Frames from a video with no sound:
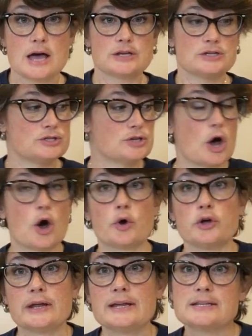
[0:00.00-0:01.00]
So
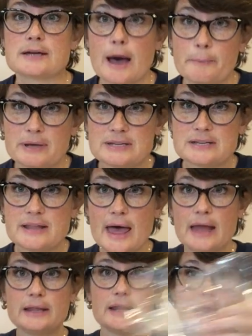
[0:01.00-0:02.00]
you need to come into the
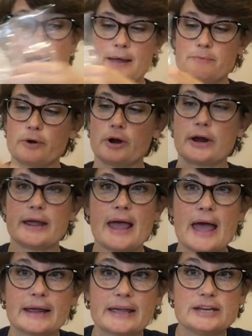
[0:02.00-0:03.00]
Ellet Library
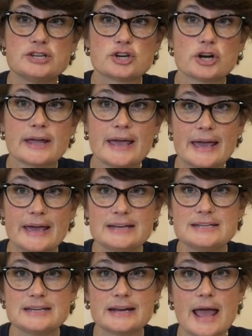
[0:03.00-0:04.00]
and get your kit.
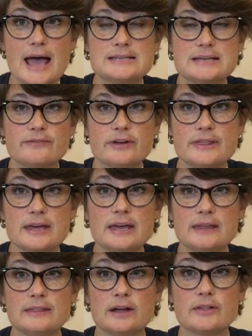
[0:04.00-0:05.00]
It has everything
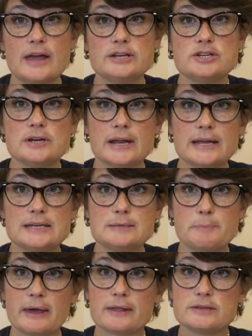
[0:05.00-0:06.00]
in there that you need to
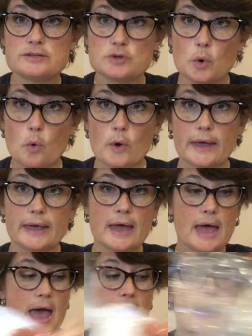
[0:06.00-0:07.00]
make this toy,
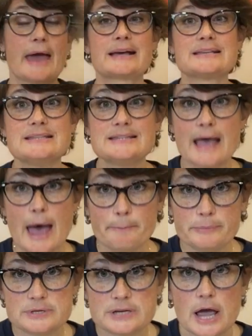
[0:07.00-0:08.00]

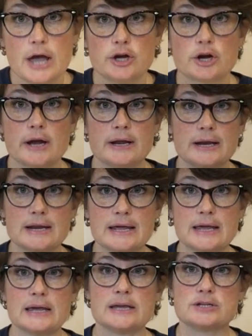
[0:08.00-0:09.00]
except you're going to
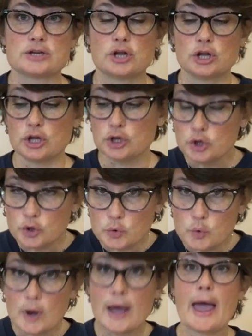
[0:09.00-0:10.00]
need
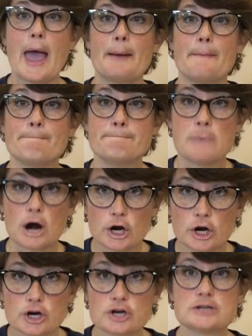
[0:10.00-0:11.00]
glue and
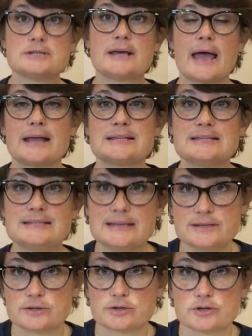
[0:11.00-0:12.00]
markers and
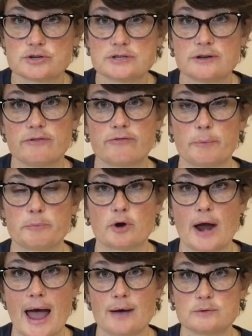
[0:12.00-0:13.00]
scissors from your
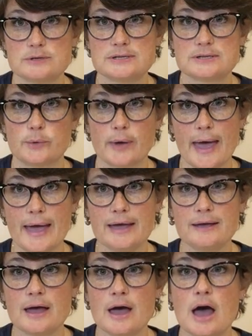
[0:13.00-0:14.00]
house,
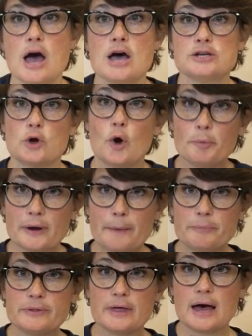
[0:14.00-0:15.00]
okay? So open
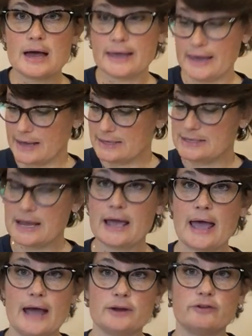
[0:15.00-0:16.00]
up the kit
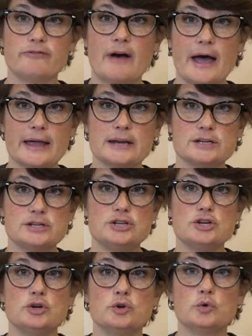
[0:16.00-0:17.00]
and you'll find
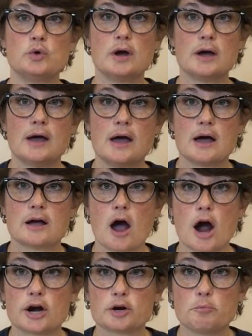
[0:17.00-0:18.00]
2
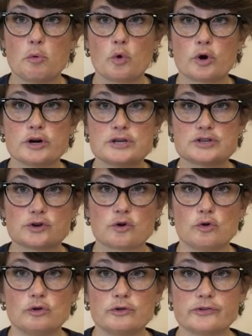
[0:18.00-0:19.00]
cardboard
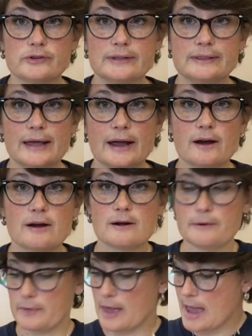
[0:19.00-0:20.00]
circles in there
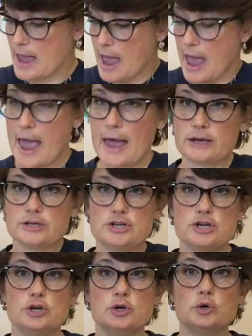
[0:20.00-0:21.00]
and
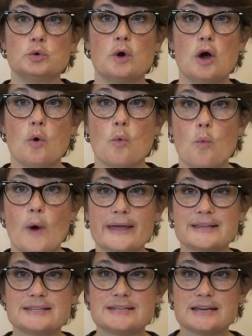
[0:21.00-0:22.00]
2
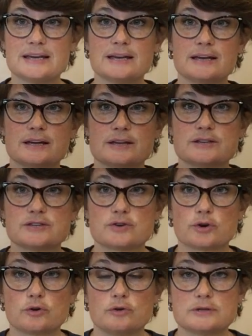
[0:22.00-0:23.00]
white
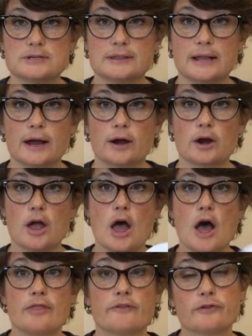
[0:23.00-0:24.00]
circles in there.
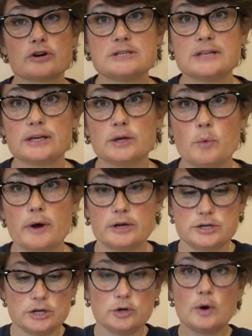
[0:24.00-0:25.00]
The first thing you want
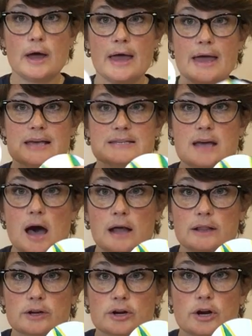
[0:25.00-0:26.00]
to do is
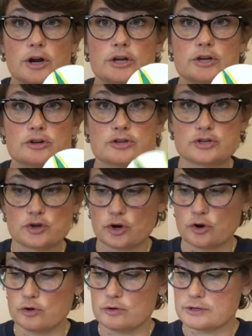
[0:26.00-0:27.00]
color your
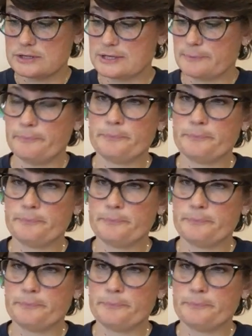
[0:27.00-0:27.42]
circles.